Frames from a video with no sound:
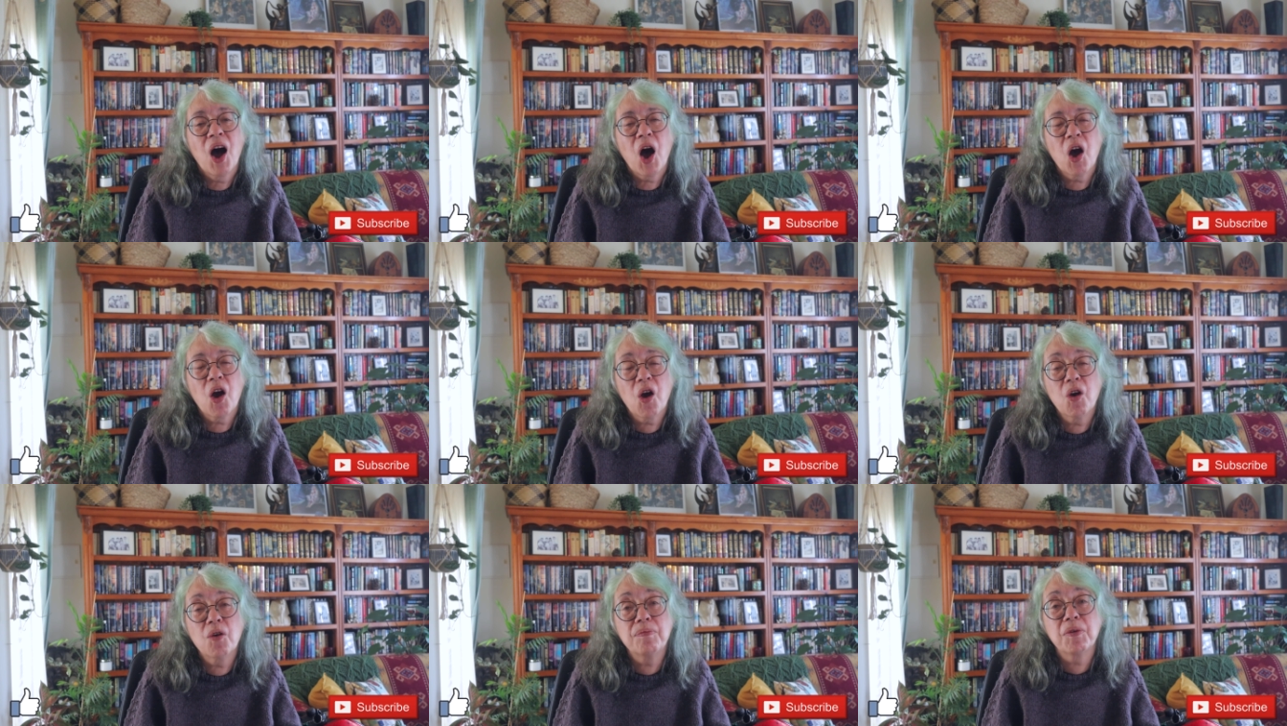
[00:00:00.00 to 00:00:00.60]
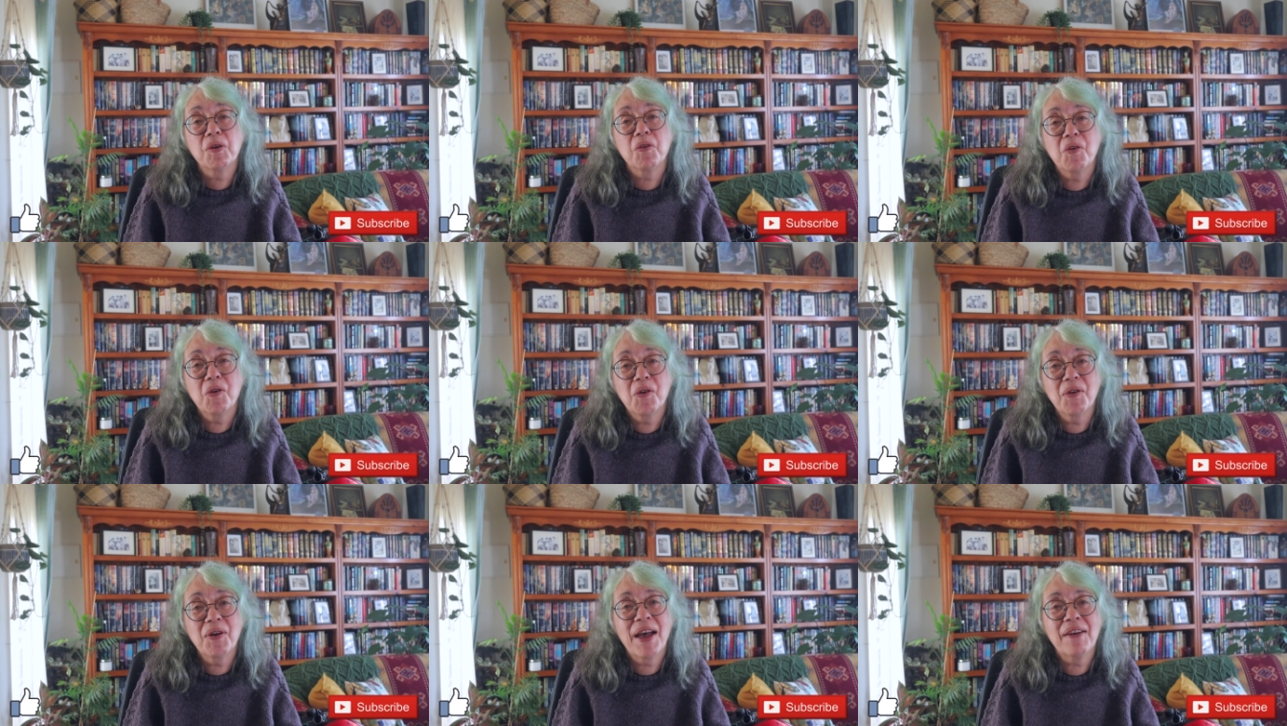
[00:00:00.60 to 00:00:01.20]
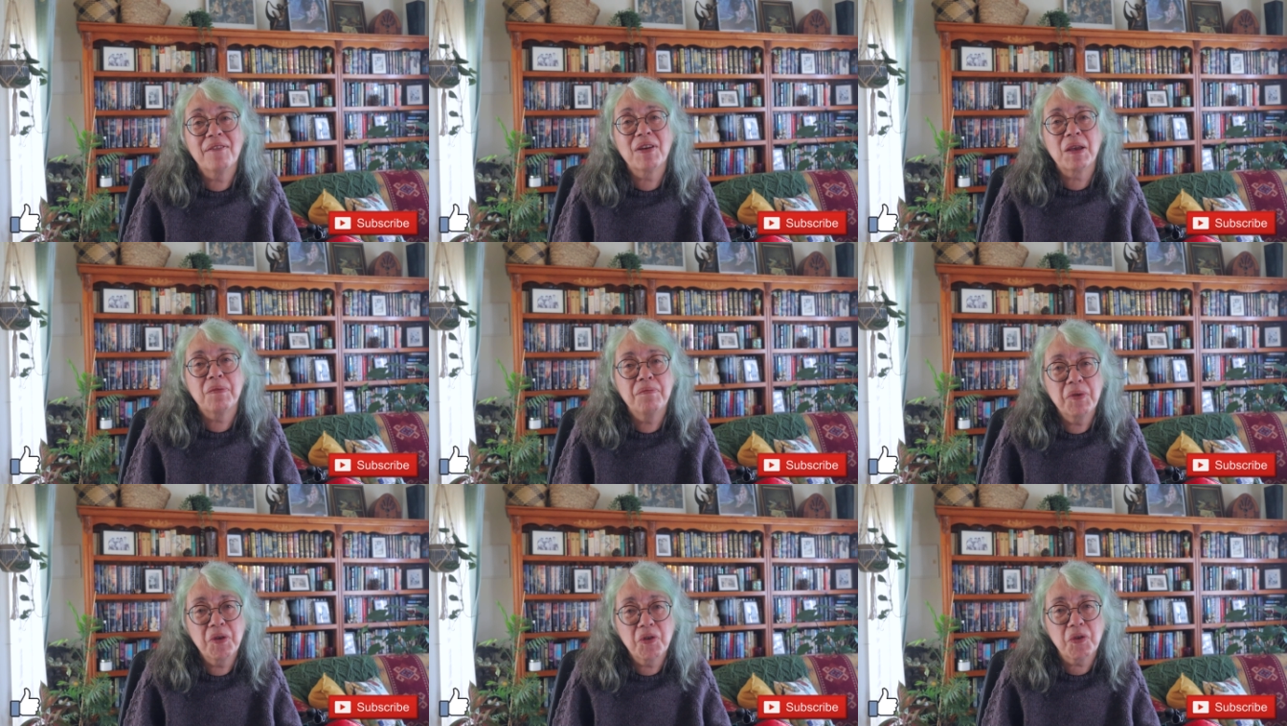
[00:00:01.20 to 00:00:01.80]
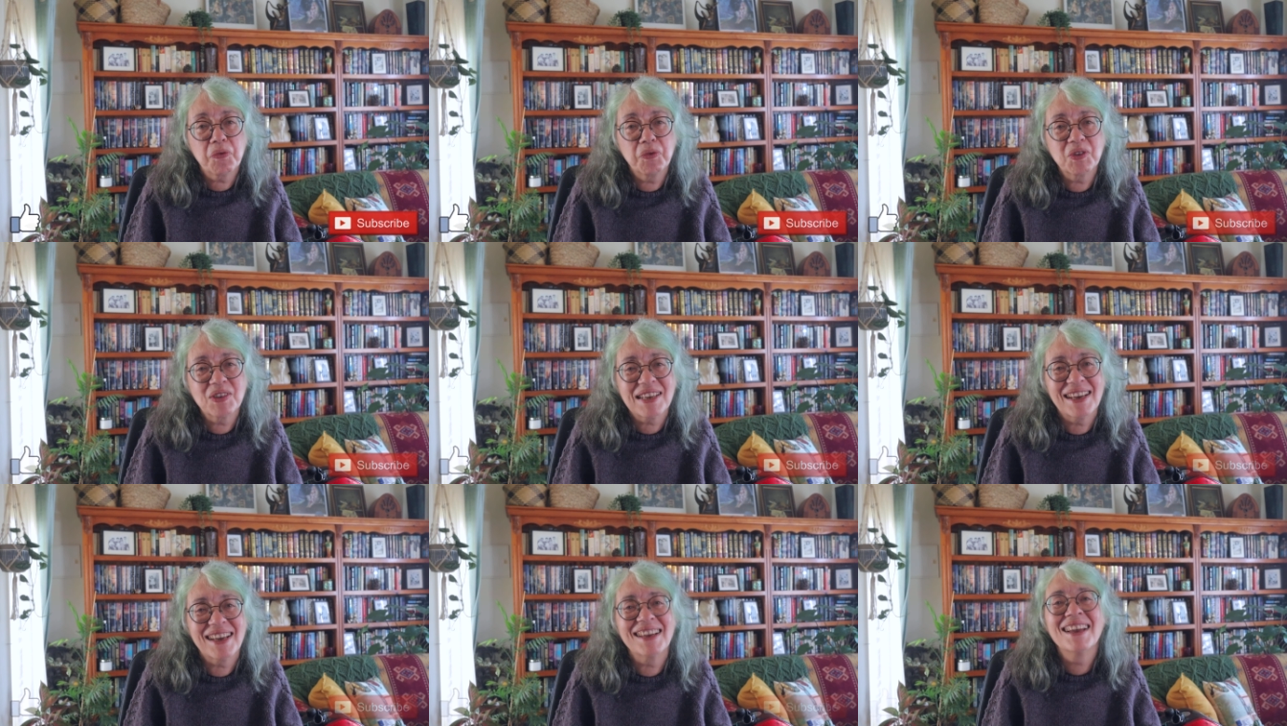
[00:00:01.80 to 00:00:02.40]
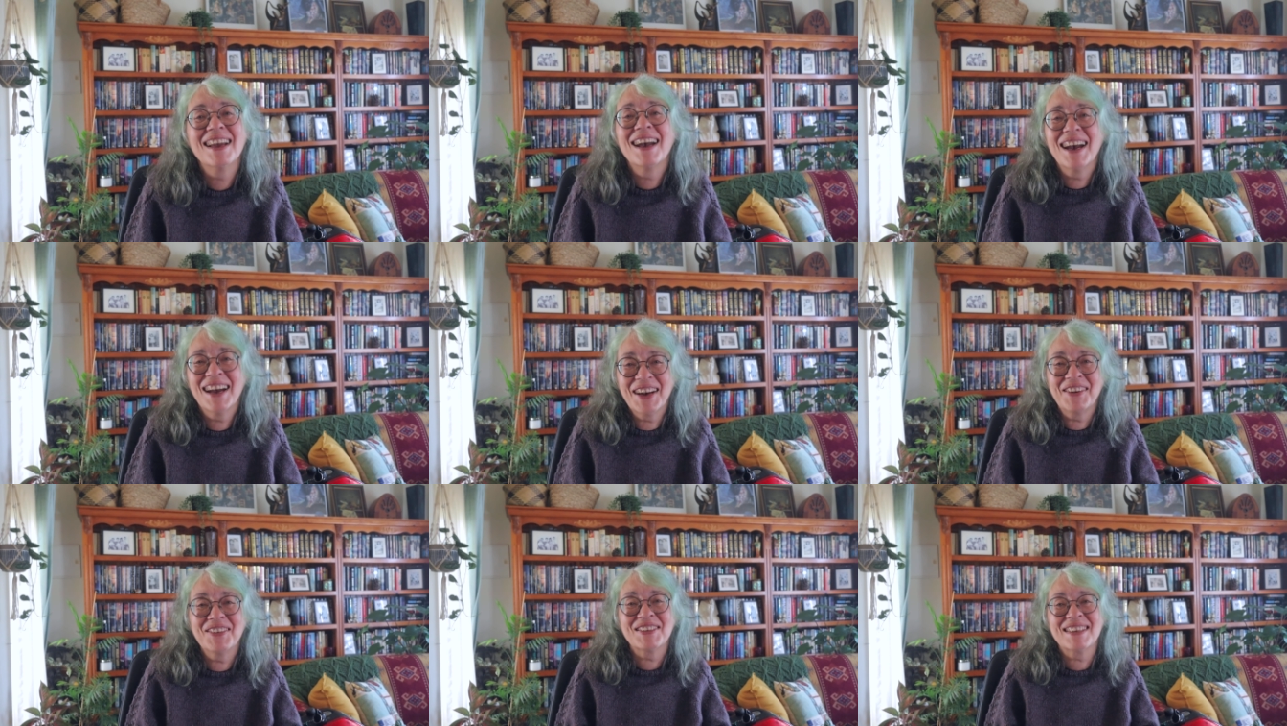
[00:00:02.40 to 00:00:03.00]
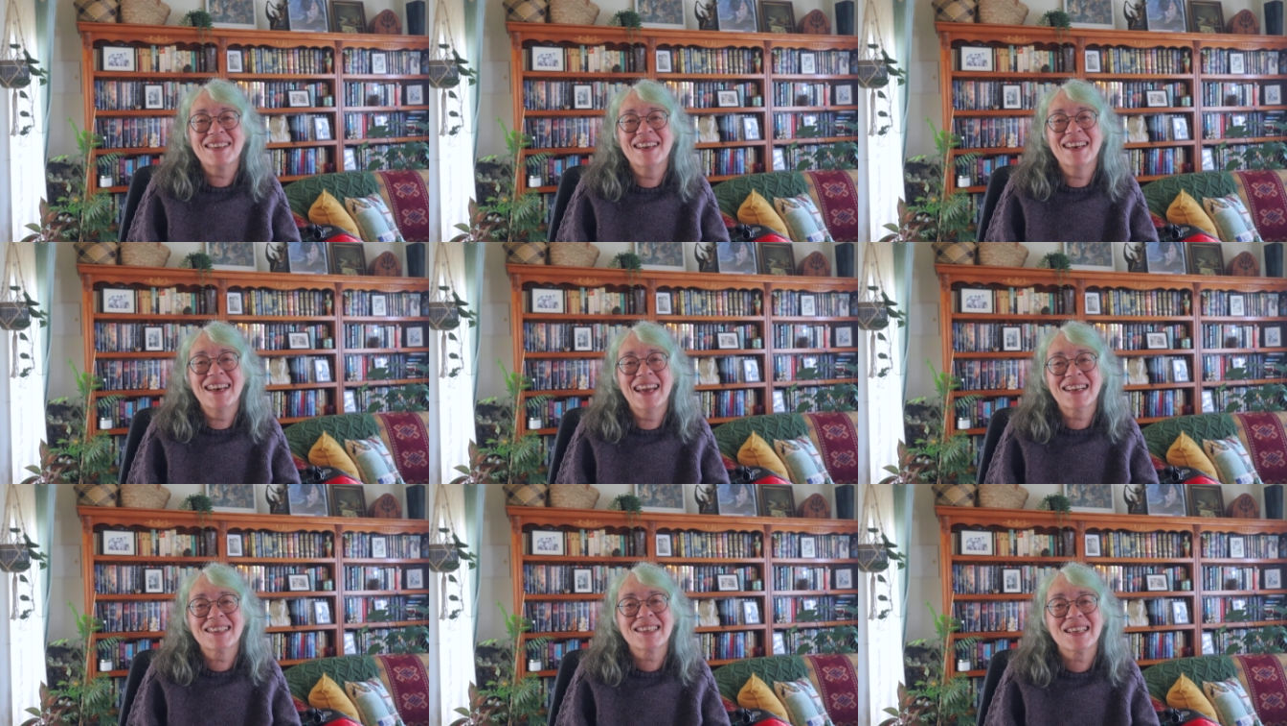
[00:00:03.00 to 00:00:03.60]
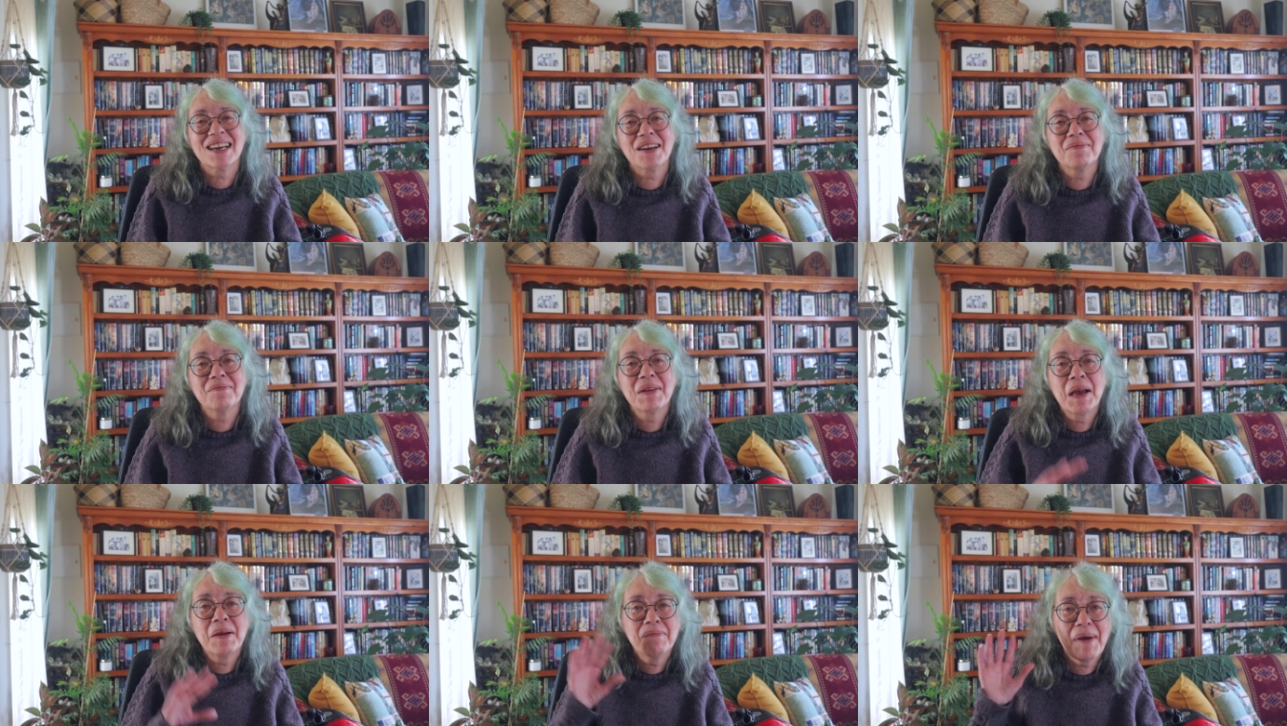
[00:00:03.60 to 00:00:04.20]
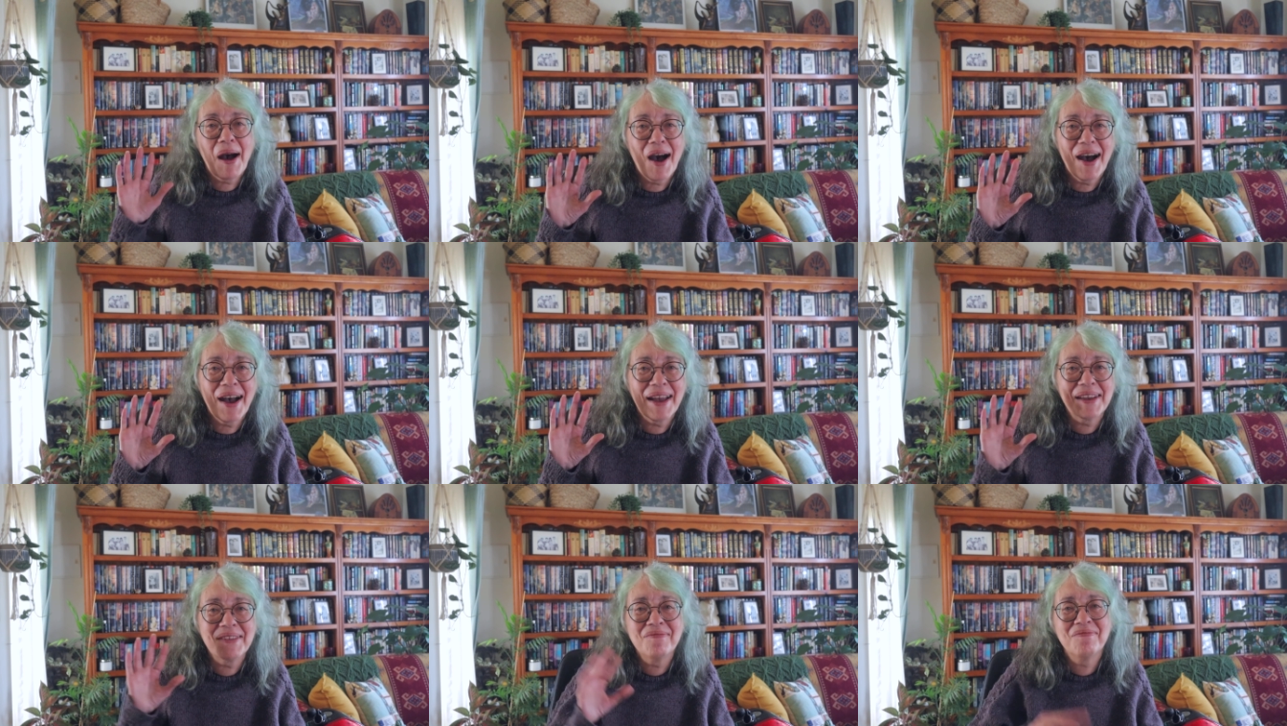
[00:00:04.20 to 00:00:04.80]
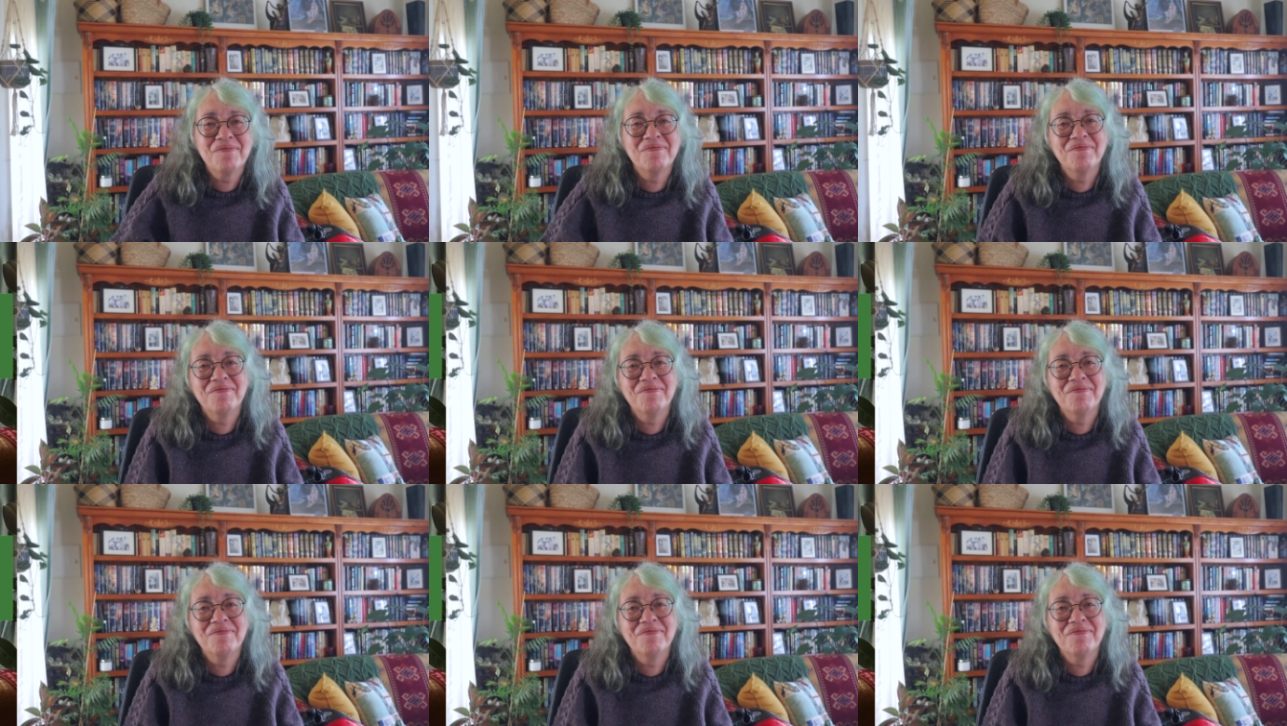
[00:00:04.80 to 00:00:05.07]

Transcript: I hope you all have a beautiful day and I'll see you next time. Bye.